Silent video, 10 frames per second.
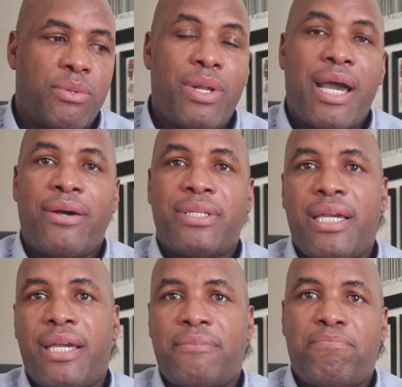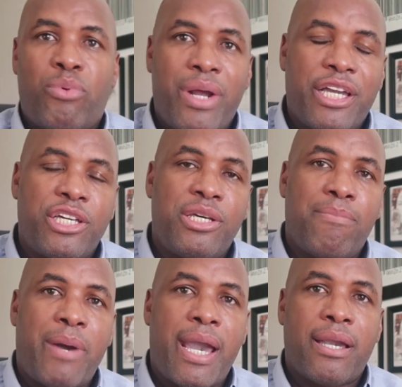without it breaking your
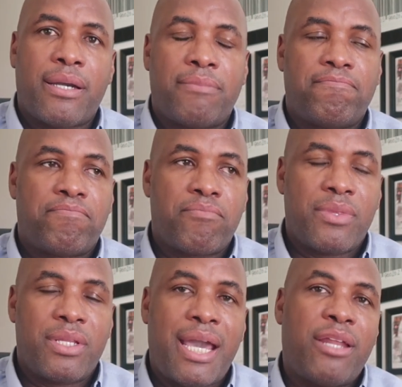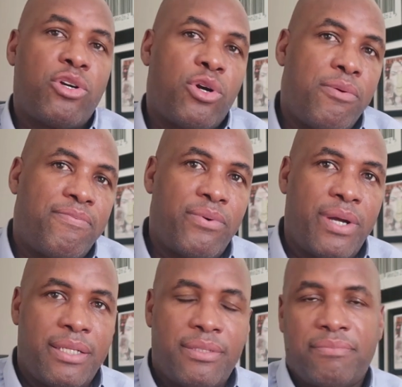bank, then go for
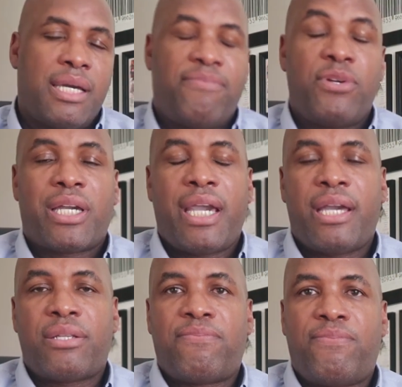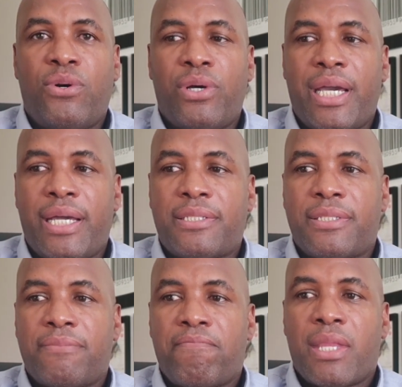it. If you can't afford it,
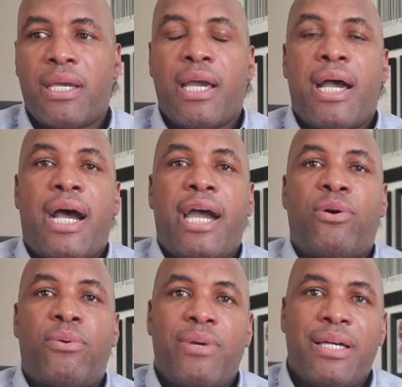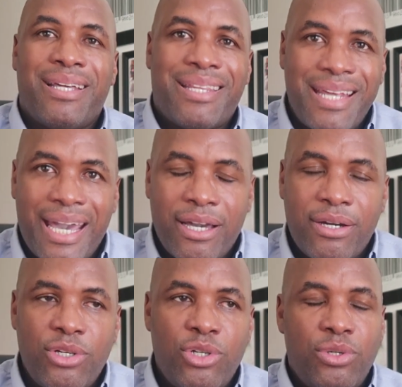I don't really think
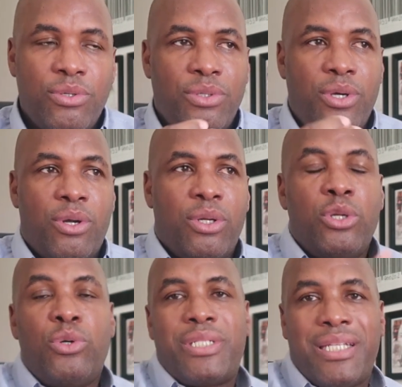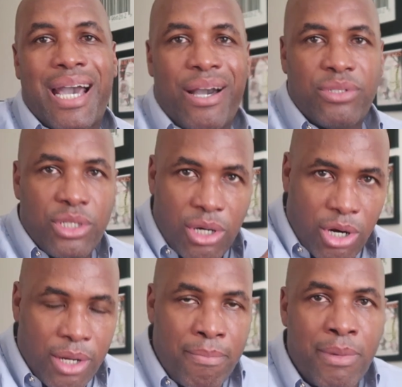you're losing out
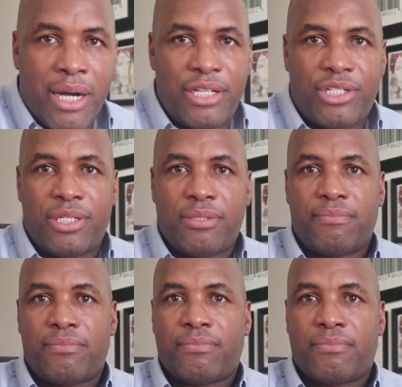on much.